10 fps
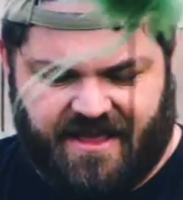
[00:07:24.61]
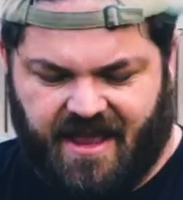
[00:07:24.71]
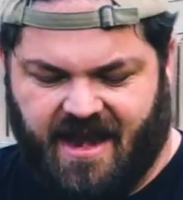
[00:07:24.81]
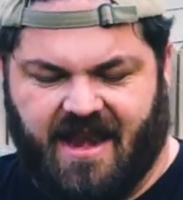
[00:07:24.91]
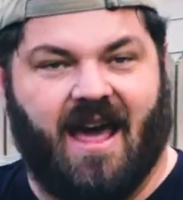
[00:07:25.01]

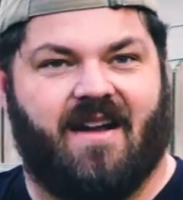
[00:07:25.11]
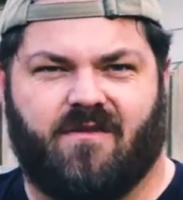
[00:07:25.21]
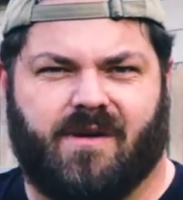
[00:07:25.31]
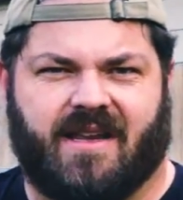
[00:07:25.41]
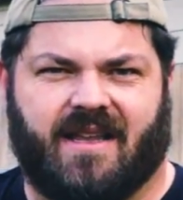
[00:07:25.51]
and not
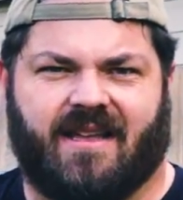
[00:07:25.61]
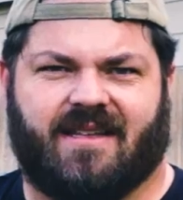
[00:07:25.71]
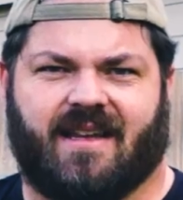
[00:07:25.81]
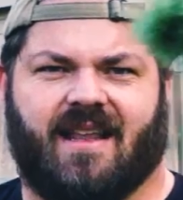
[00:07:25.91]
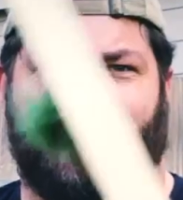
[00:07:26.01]
everybody
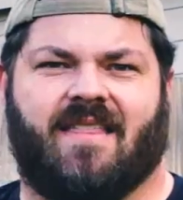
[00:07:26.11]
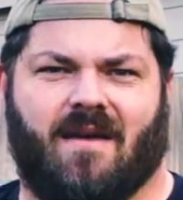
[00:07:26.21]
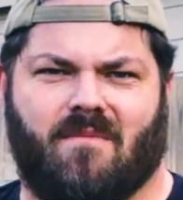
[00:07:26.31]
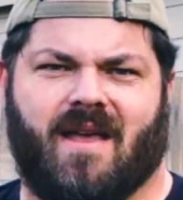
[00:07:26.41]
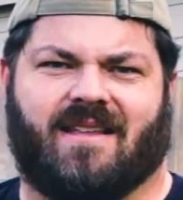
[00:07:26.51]
does it,
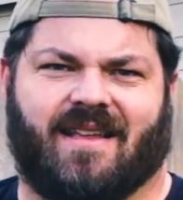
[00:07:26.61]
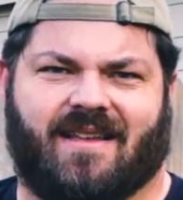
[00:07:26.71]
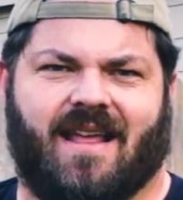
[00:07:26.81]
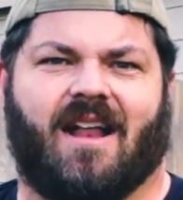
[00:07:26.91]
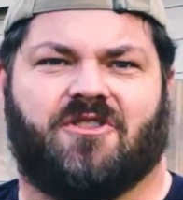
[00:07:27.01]
that makes
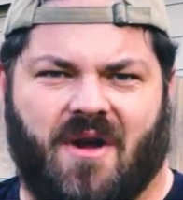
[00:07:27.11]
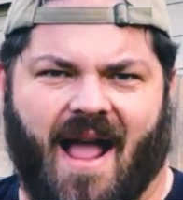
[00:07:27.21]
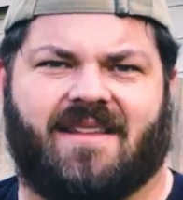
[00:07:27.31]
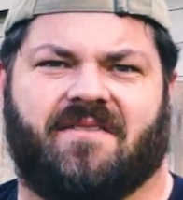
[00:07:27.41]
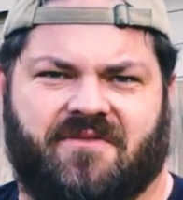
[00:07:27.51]
it
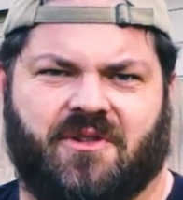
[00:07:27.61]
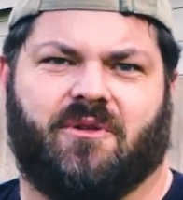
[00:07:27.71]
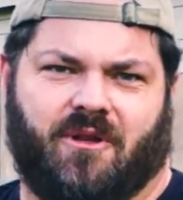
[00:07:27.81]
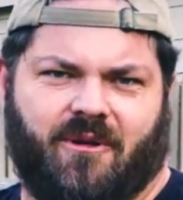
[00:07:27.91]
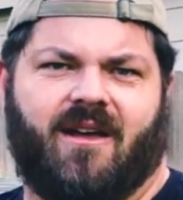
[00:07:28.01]
attractive
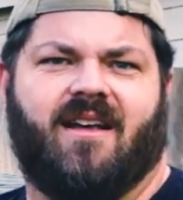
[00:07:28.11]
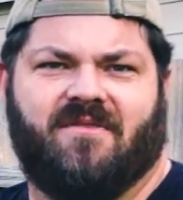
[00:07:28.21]
to you.